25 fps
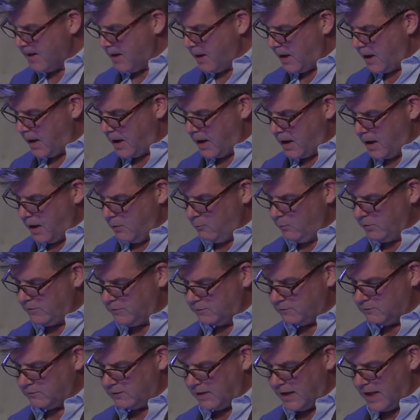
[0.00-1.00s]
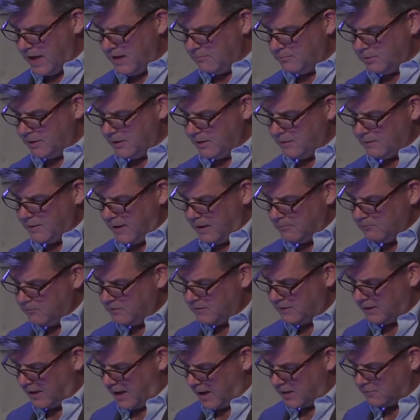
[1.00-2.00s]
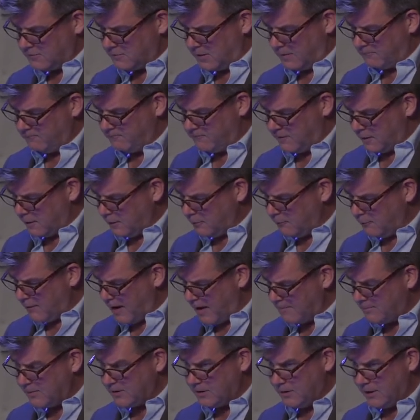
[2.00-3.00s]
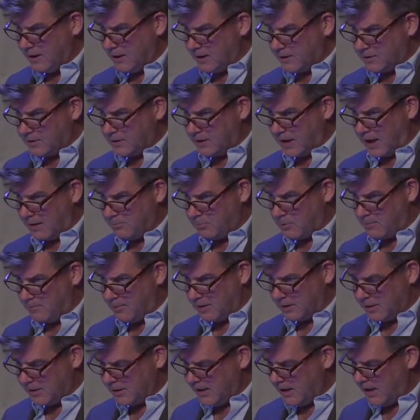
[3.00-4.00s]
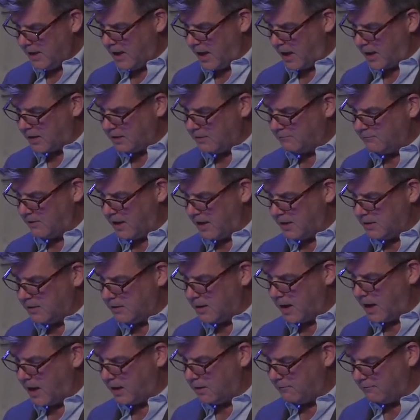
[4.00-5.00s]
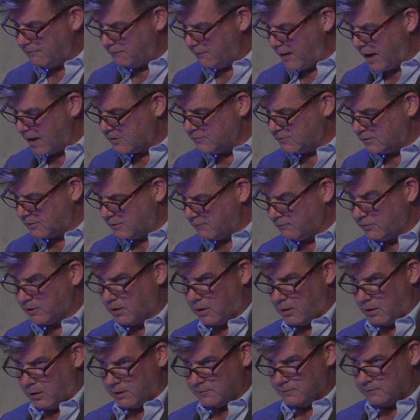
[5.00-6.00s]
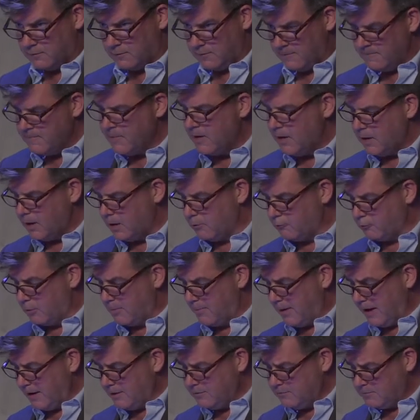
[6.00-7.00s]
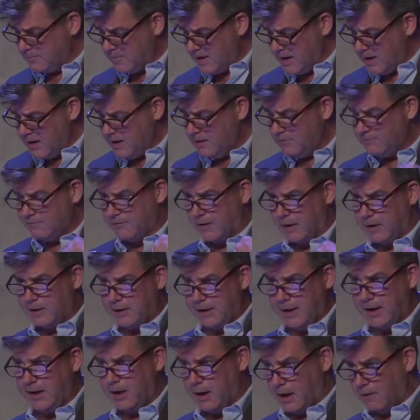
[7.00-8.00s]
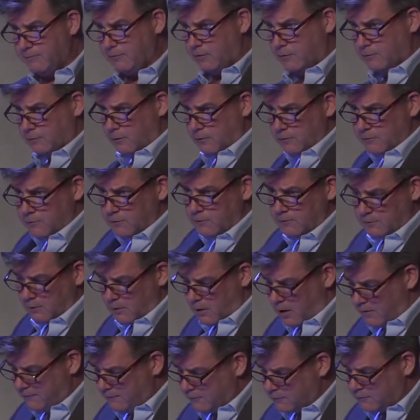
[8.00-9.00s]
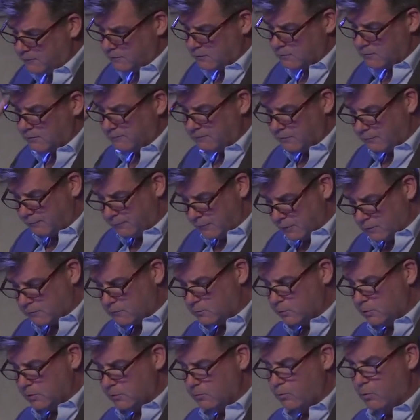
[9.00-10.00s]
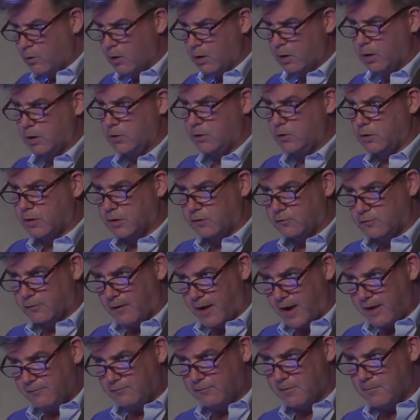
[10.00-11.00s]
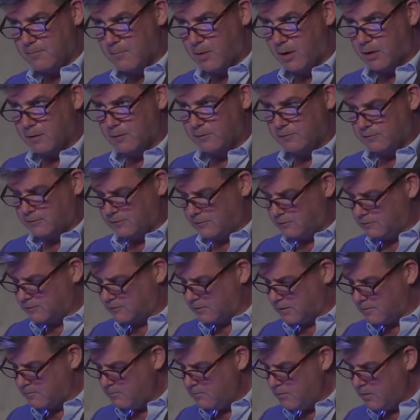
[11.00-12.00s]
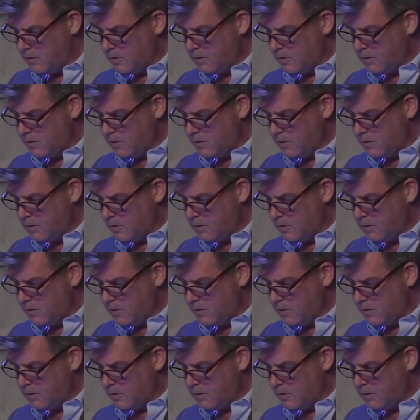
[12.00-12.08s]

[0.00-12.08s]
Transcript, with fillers: uh, which is enabling them to catch up very rapidly in capability at a, and at a fraction of the cost. It reminds me, finally, of the soldiers and officers of the First World War who contrived the modern system